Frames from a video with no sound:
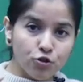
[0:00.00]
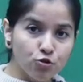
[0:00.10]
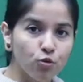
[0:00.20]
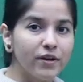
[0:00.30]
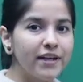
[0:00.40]

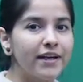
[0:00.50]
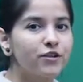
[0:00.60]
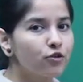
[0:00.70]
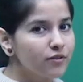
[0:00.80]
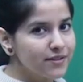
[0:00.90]
two
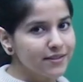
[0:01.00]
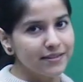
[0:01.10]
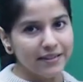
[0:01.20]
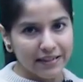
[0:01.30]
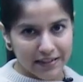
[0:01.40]
electrons
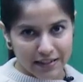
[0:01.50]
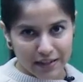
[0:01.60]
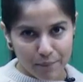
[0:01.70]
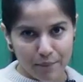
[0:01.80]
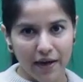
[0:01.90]

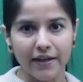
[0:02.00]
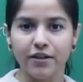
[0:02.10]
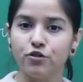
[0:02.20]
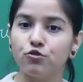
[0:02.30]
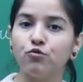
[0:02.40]
combine
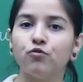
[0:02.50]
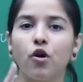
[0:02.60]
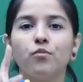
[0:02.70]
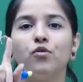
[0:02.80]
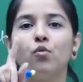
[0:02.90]
to
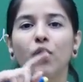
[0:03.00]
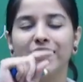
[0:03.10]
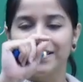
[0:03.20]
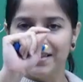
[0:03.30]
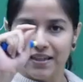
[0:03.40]
form
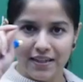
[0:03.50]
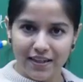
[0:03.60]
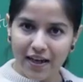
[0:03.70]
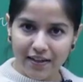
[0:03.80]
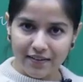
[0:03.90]
one single
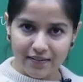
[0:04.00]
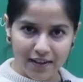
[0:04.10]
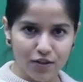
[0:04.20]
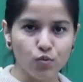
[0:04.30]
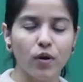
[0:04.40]
line
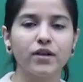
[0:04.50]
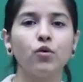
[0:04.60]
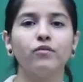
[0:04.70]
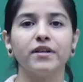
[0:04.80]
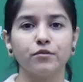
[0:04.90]
that is one
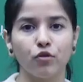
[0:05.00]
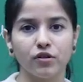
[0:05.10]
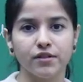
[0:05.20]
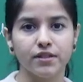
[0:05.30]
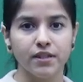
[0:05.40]
covalent
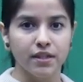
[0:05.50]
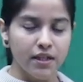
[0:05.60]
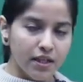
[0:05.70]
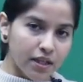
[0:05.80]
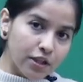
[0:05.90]
bond
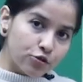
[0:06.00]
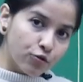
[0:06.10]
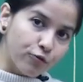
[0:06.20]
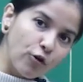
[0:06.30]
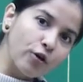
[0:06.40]
so
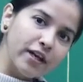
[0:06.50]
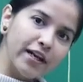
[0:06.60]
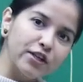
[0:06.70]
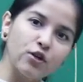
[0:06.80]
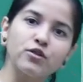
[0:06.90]
four
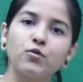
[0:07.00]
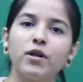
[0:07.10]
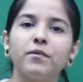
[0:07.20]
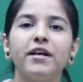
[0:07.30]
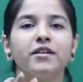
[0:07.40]
electrons will
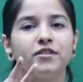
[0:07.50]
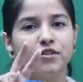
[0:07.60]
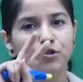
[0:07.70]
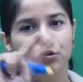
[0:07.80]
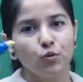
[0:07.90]
be
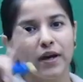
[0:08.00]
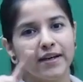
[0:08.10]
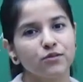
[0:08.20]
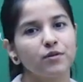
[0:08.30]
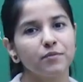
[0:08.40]
two
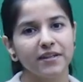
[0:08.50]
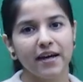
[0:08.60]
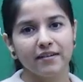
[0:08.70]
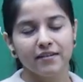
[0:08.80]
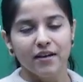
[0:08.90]
lines will be
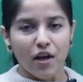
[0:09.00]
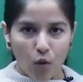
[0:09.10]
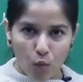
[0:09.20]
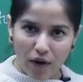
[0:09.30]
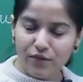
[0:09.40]
there
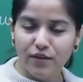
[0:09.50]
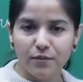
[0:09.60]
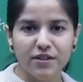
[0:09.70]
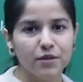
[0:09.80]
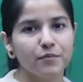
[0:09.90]
one will
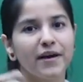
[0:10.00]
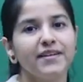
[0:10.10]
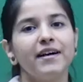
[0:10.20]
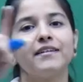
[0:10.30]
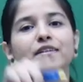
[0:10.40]
be sigma and
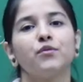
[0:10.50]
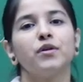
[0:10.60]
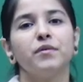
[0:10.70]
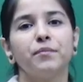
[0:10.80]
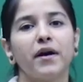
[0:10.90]
another will
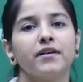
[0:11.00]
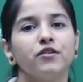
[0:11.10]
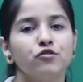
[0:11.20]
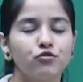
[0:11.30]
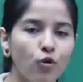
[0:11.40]
be pi.
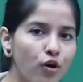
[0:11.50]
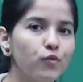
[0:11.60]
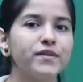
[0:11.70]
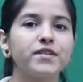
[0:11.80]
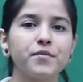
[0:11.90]
So
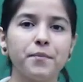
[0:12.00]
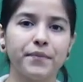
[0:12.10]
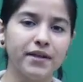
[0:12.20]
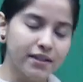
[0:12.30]
always remember